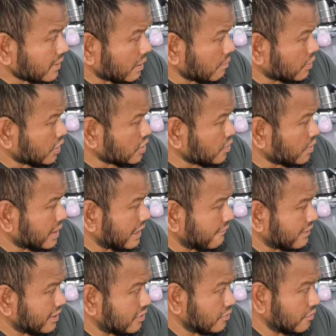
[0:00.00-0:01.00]
because you want
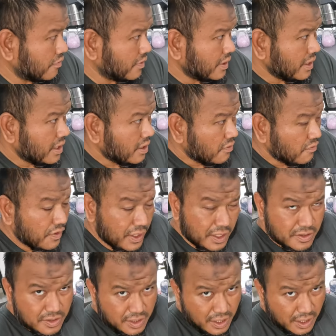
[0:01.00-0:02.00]
everything to fit
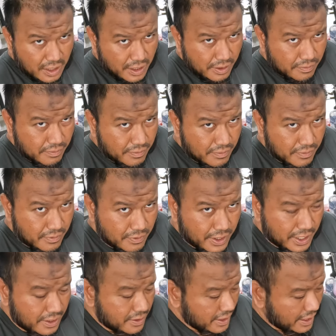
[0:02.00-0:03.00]
in snugly,
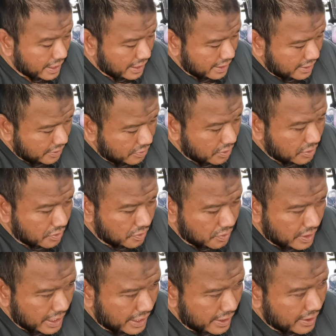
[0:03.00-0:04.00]
right? And in order to do
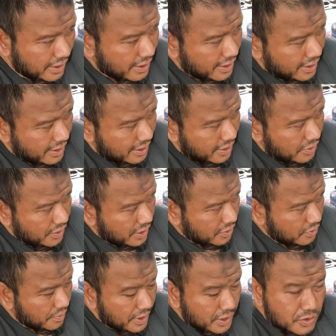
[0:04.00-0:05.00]
that, you need
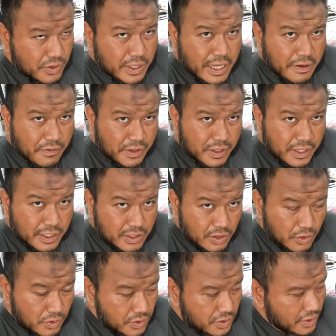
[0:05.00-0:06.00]
to make sure that everything is
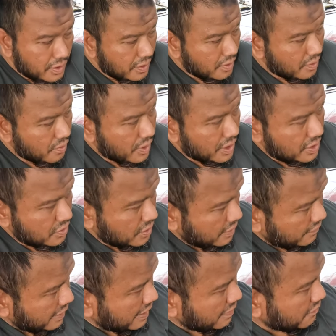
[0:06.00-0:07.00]
loose. Once you
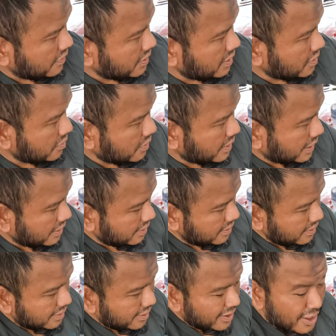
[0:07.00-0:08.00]
have everything
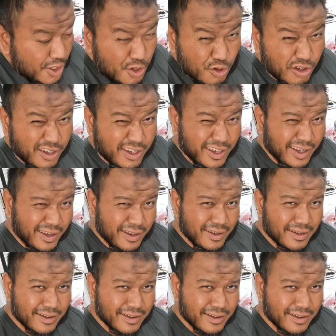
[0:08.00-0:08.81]
together, you kick